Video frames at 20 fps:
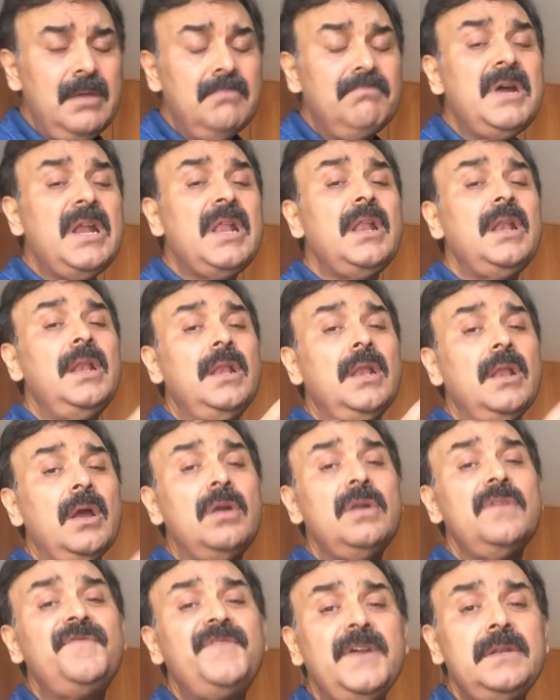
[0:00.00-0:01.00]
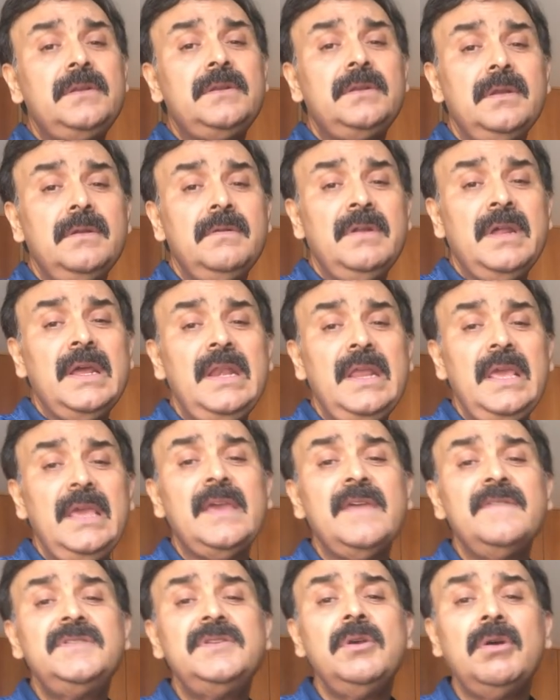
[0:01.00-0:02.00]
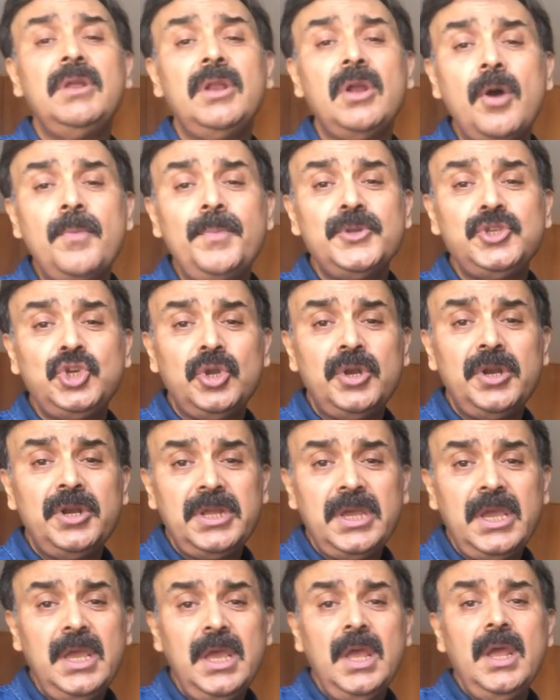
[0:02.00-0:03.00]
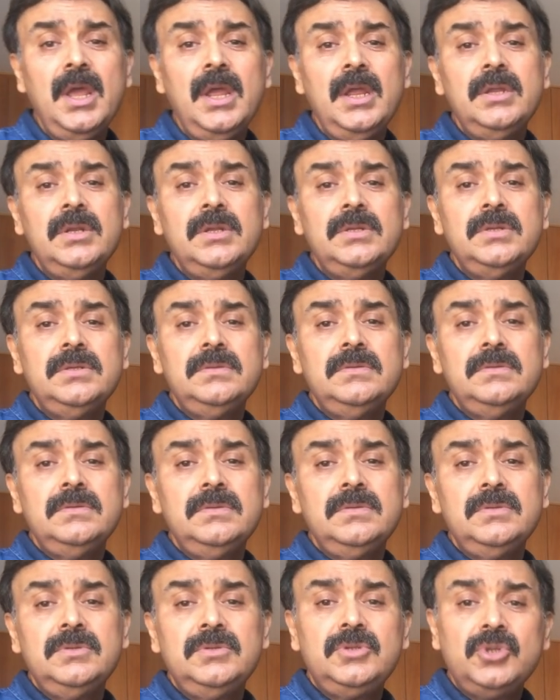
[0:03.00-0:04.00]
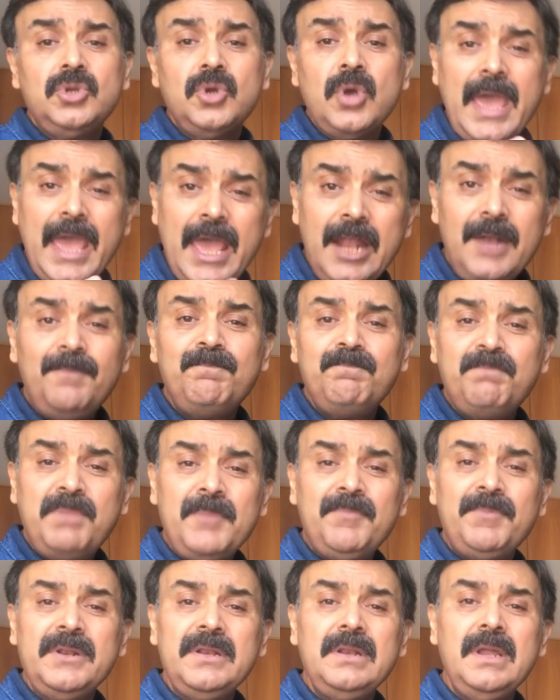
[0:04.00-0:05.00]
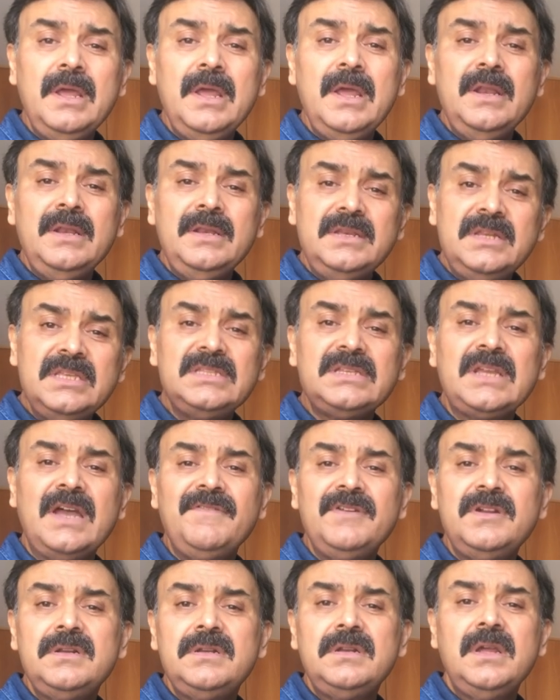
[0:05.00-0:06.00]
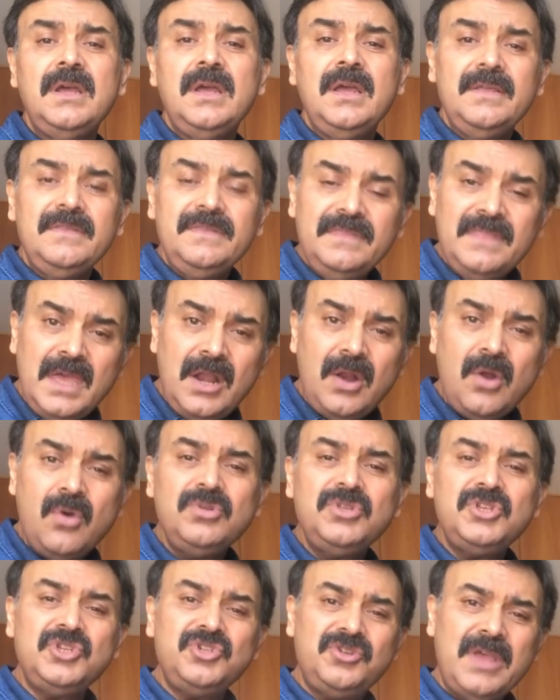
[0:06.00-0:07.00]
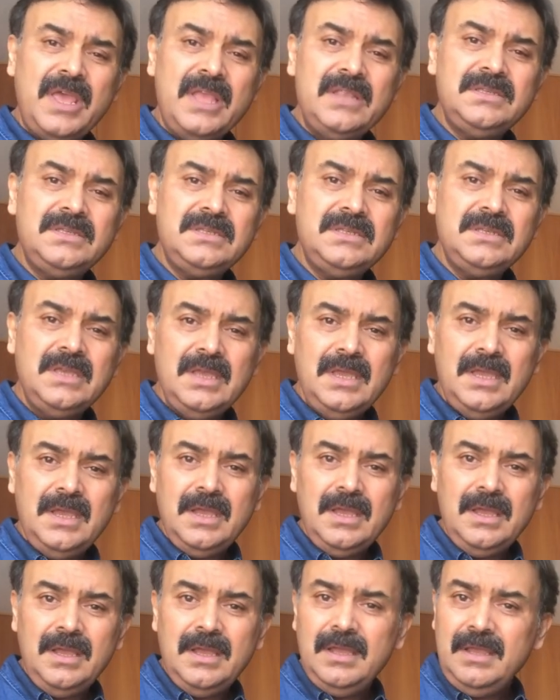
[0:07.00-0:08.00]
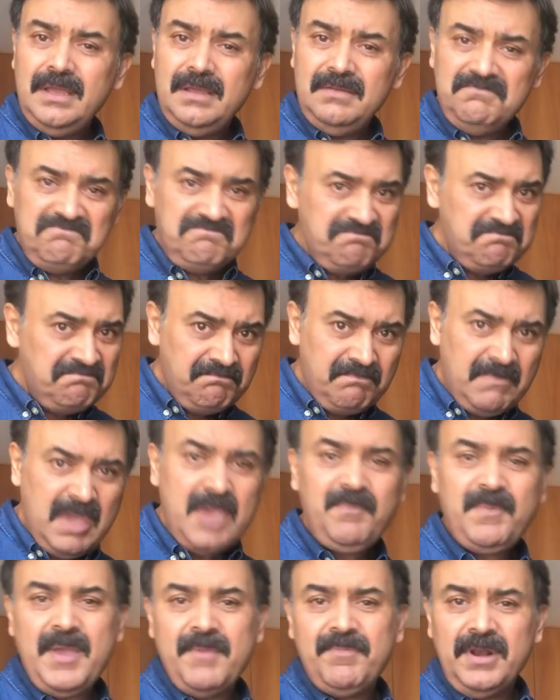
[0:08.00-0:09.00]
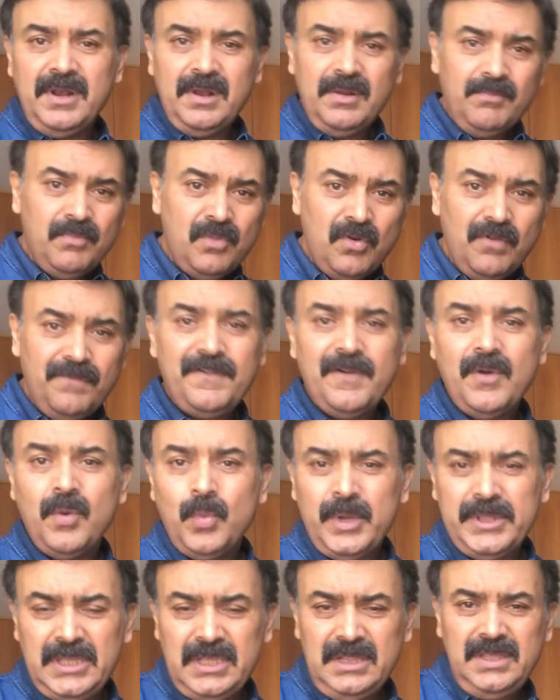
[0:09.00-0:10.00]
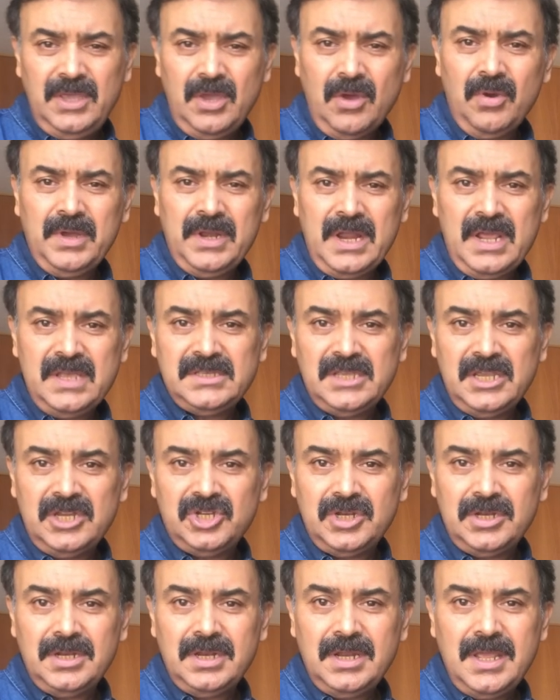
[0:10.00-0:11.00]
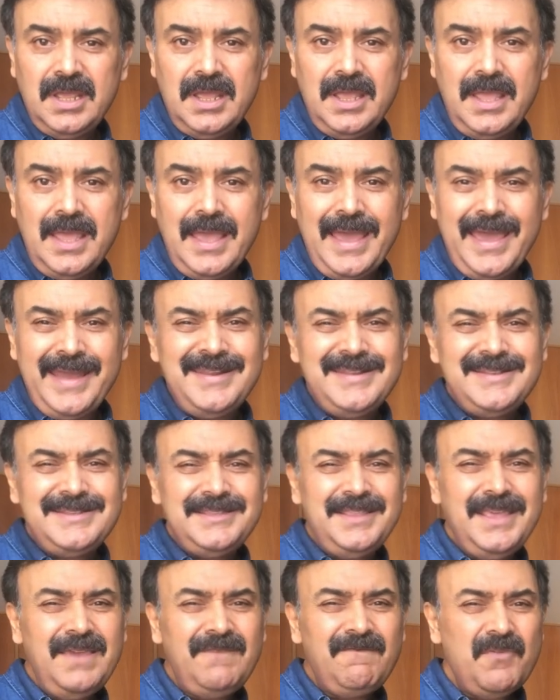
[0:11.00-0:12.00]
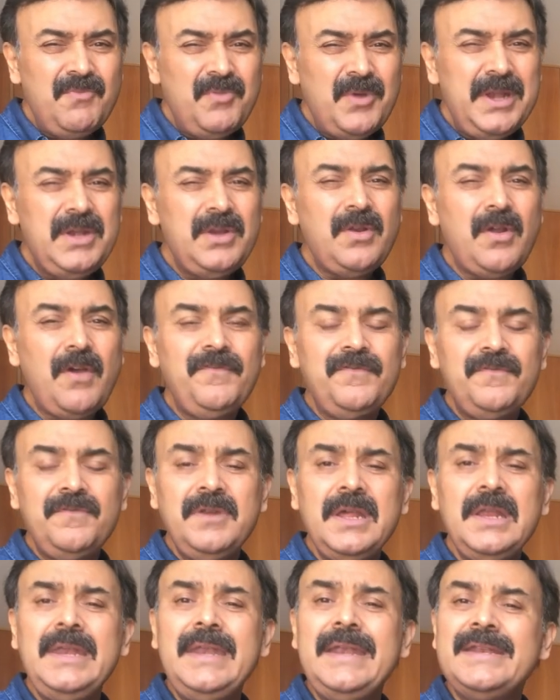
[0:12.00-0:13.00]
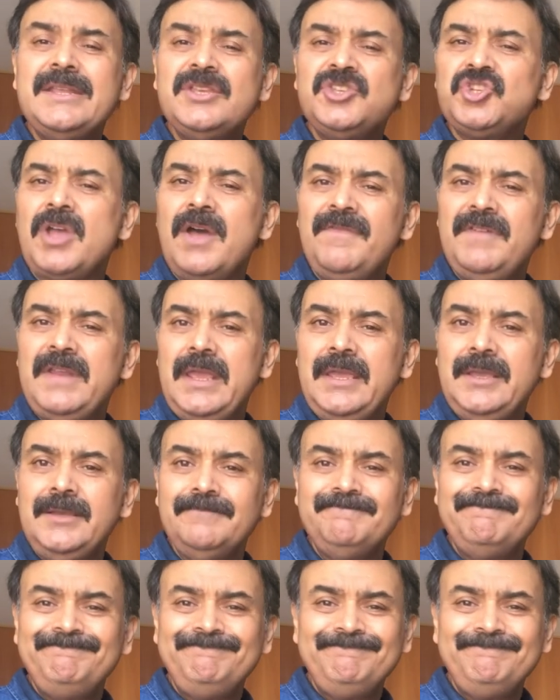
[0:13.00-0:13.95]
but a lot of it really gives you an opportunity to help people discover their own strengths, make people move within the organization. And it's the equivalent of really discovering